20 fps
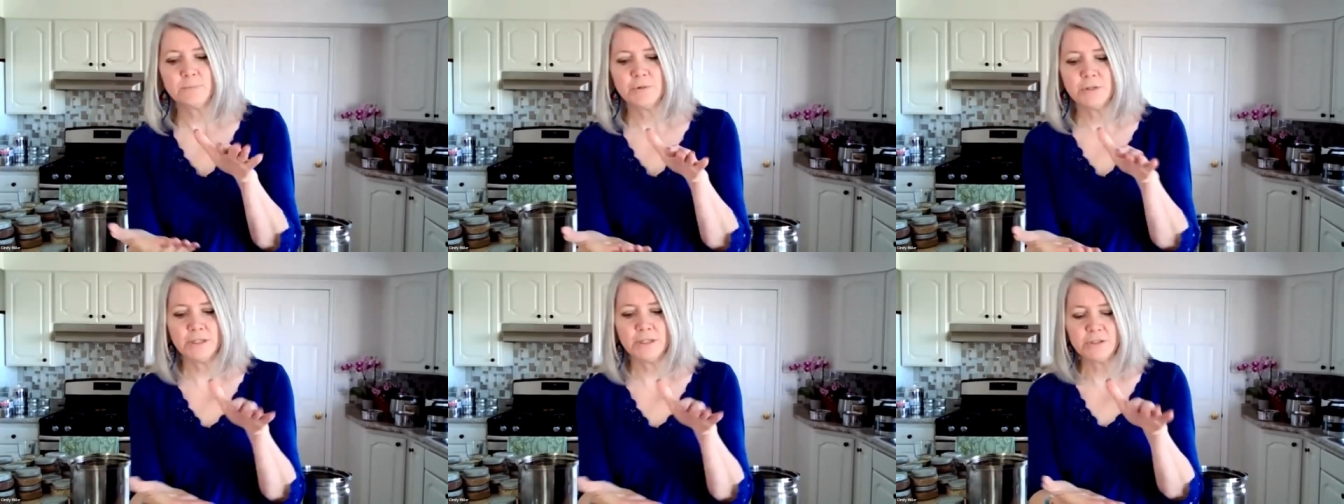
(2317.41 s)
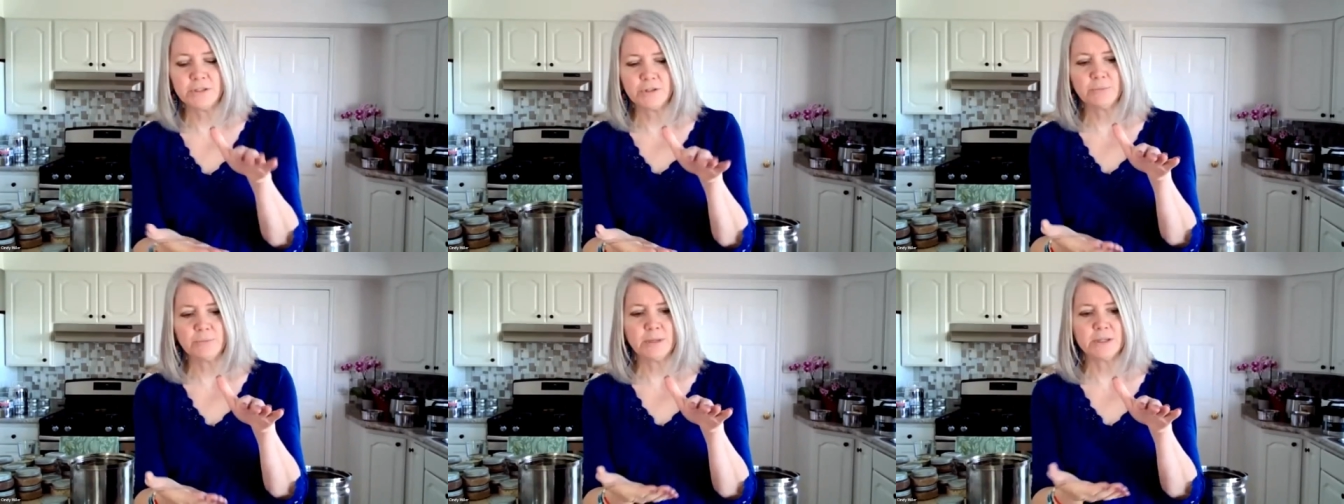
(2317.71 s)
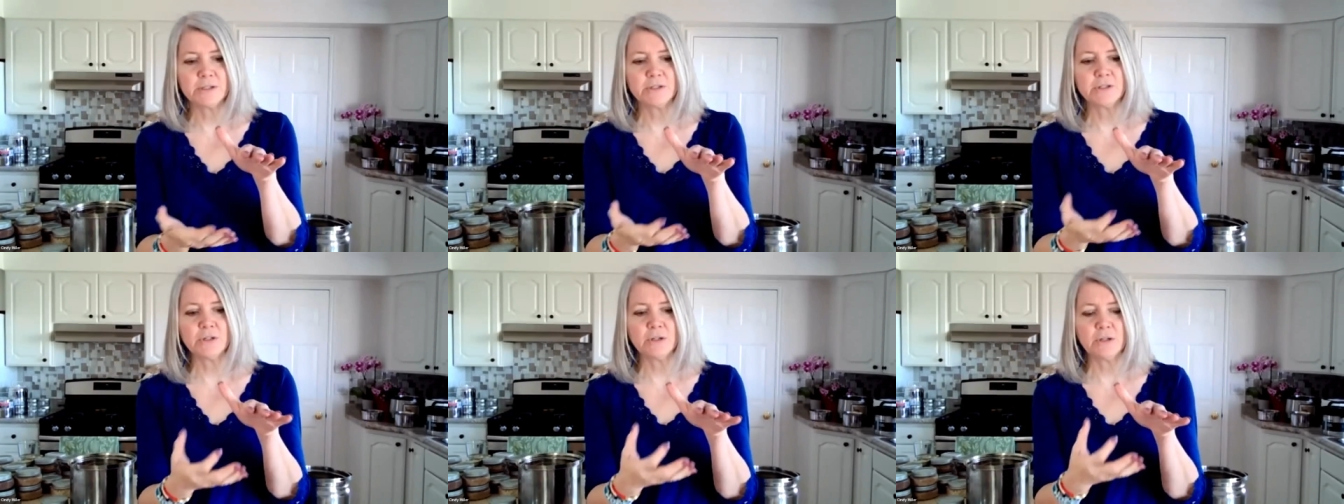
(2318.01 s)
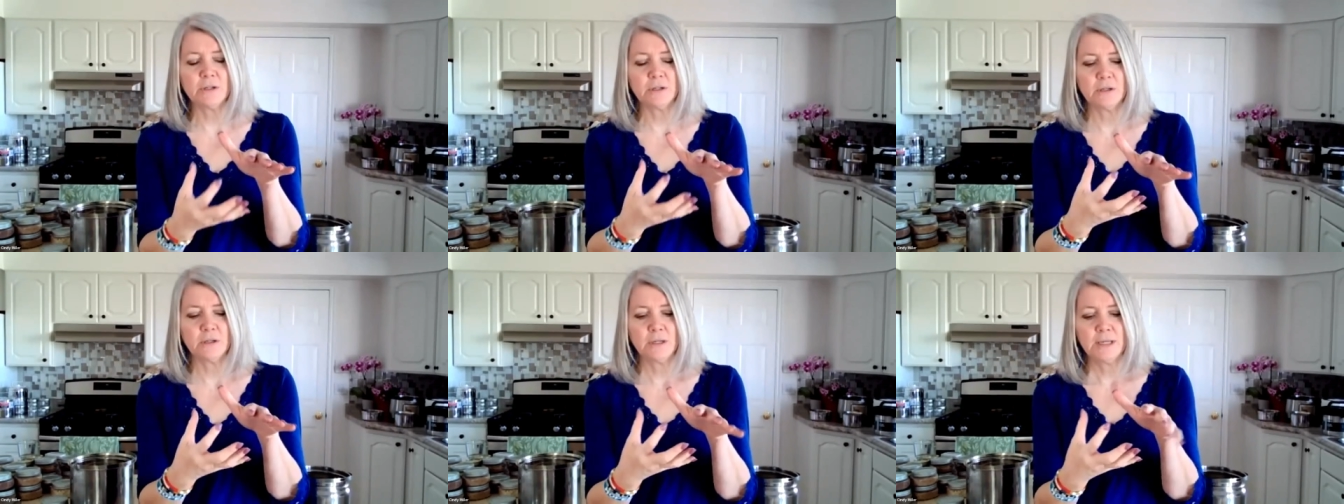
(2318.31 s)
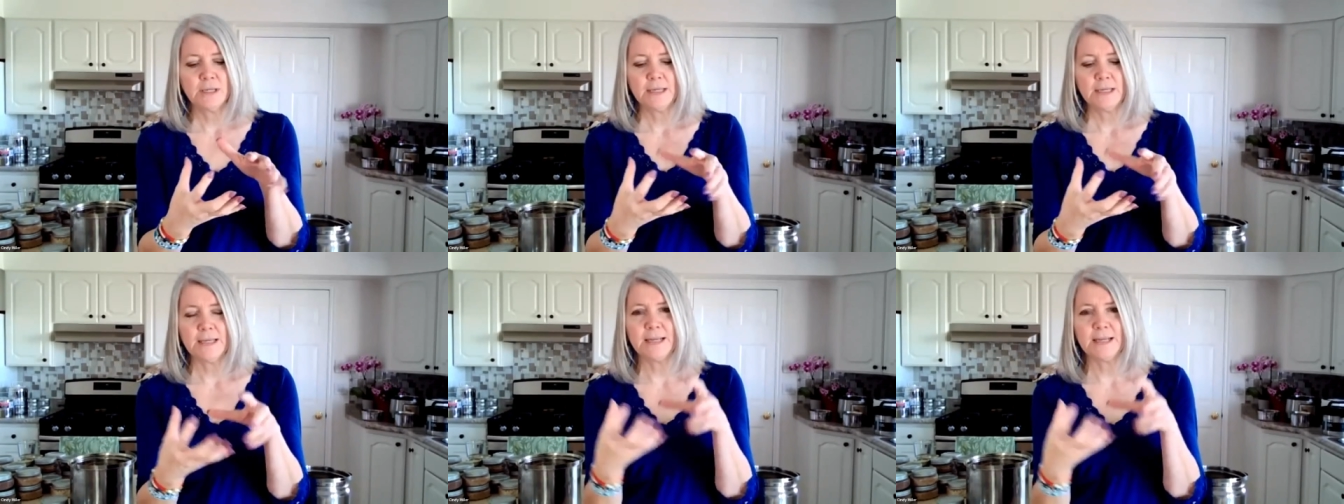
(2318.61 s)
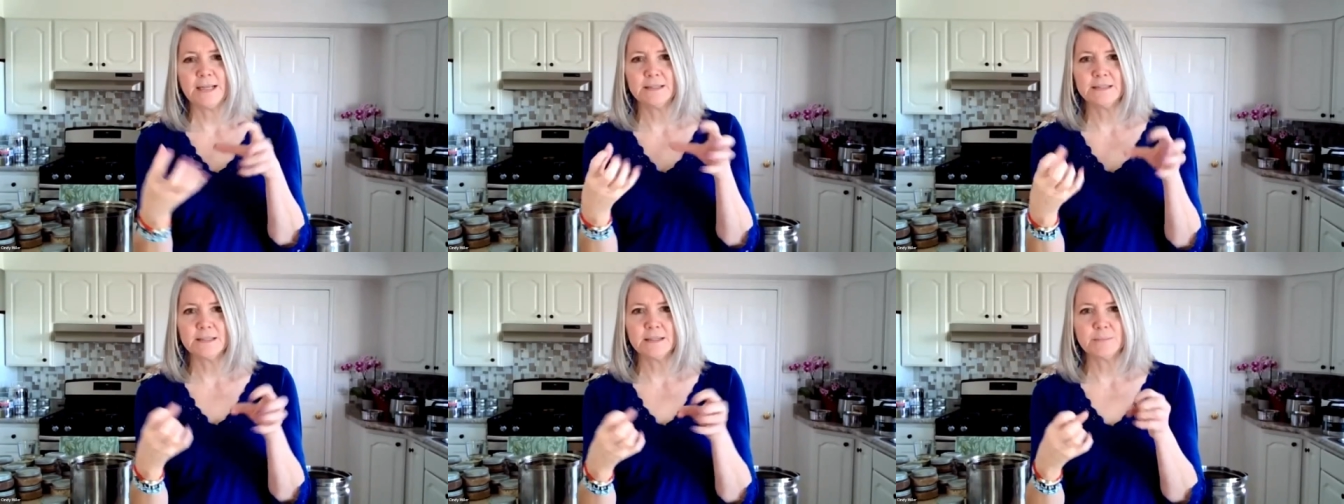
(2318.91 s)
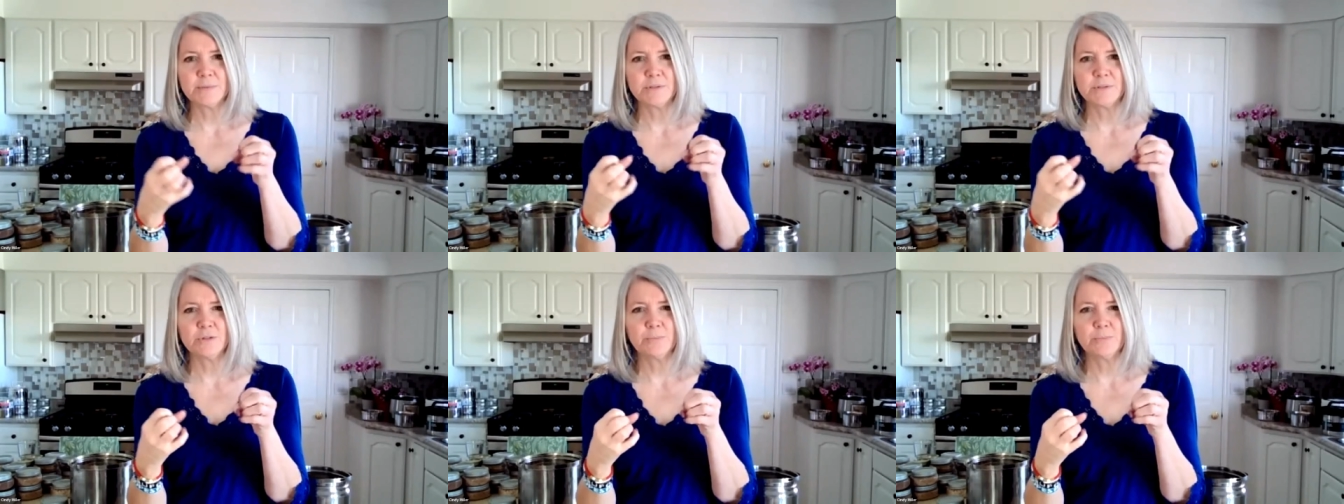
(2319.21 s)
putting too much, it ends
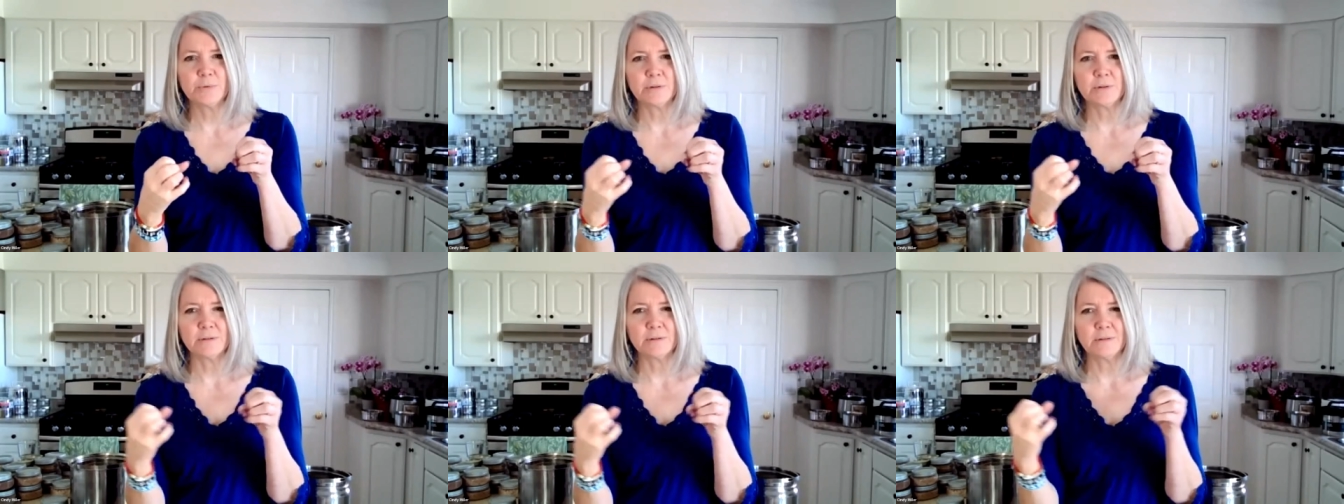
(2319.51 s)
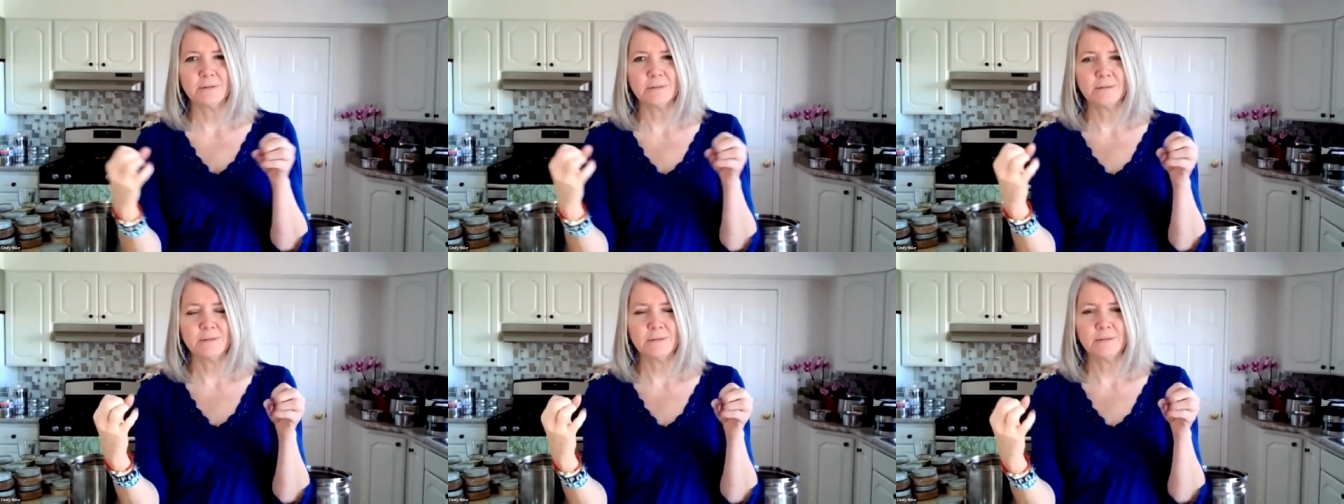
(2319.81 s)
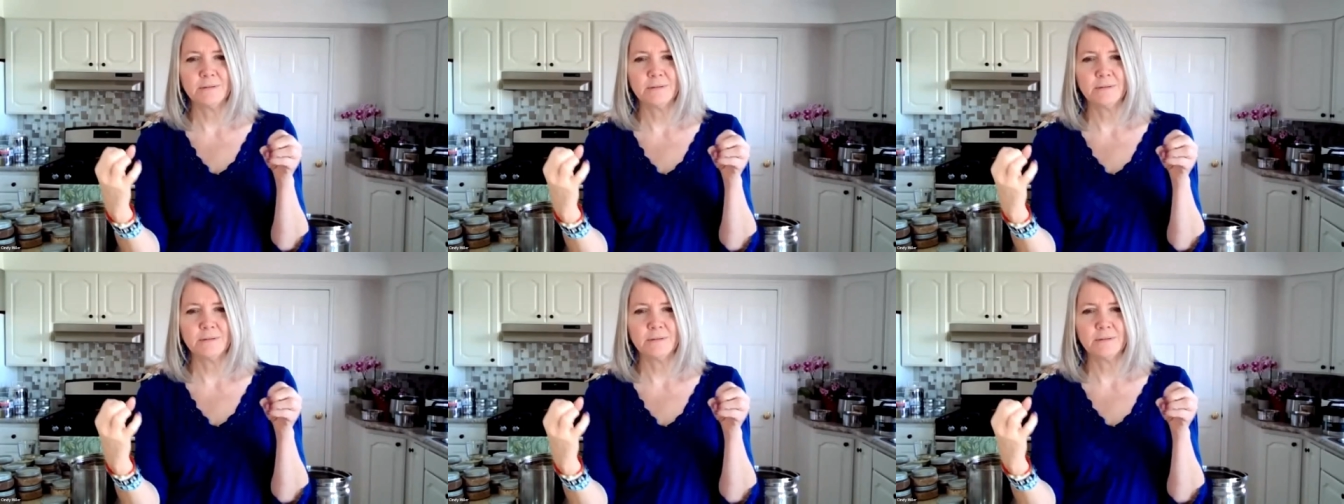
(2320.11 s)
up super